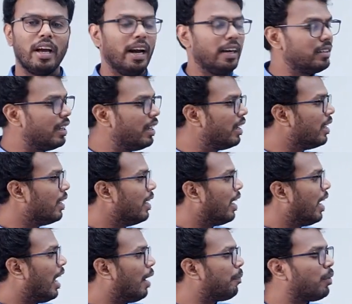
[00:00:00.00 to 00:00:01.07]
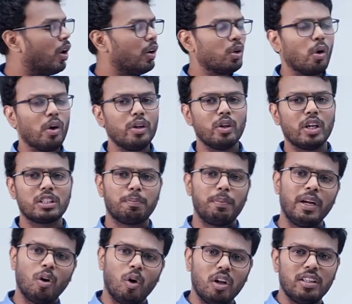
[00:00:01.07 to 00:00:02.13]
And see, I'm not going to
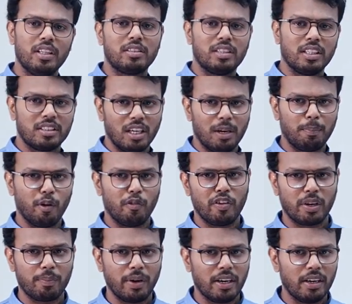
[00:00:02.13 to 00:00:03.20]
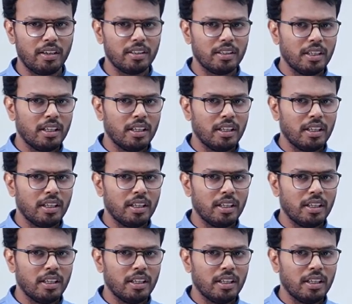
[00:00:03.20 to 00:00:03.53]
explain all these things in a perfect manner,